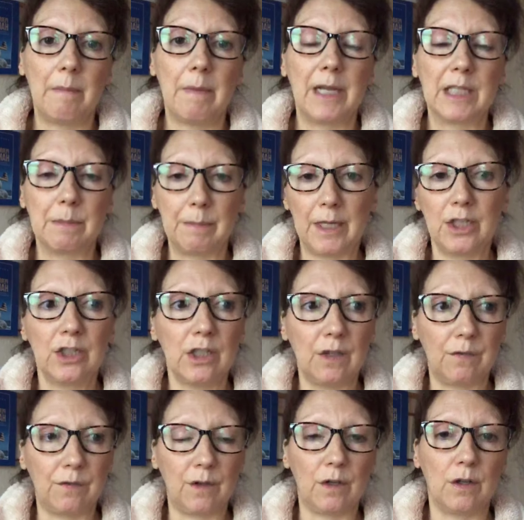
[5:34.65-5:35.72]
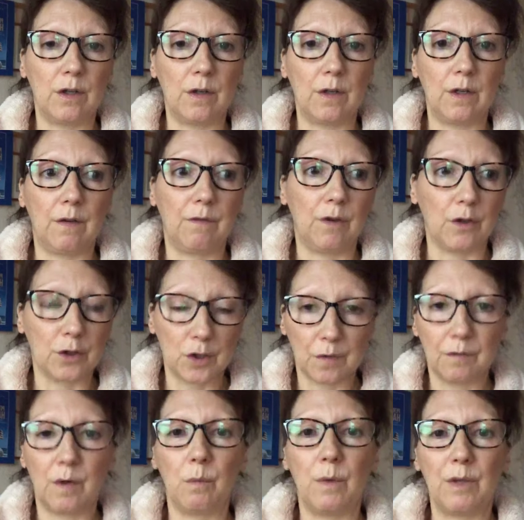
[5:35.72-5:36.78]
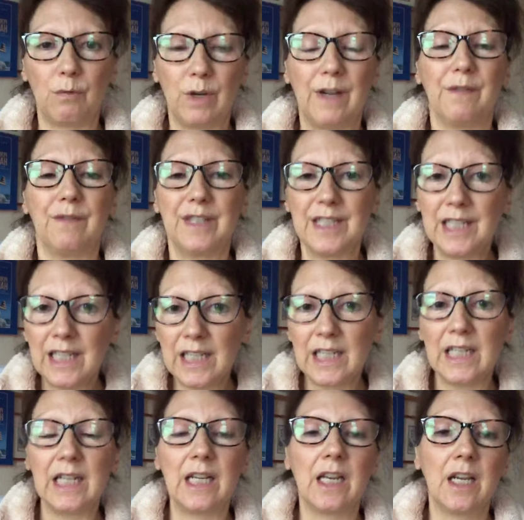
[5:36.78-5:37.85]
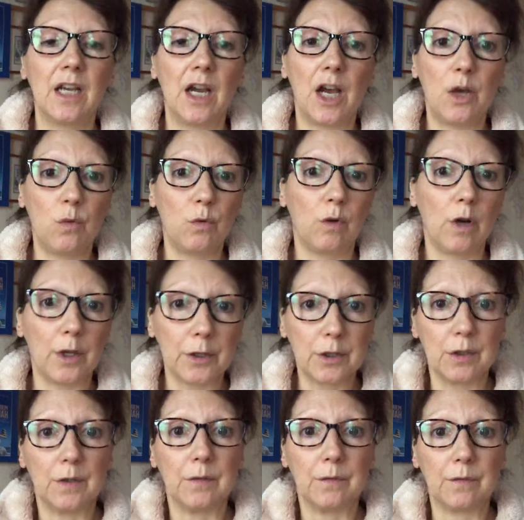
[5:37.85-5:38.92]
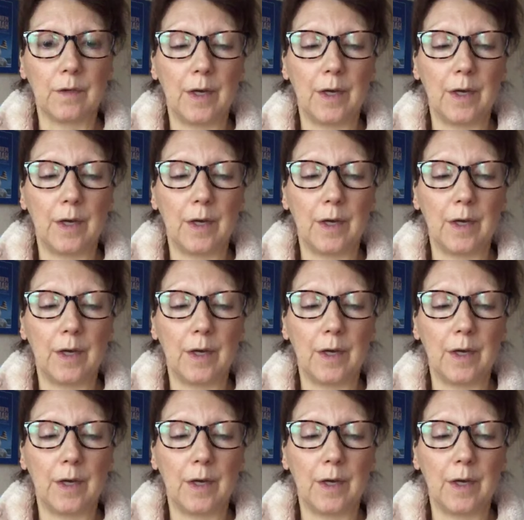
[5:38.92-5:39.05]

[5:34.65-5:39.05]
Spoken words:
especially if you're suffering with really fatigue and lots of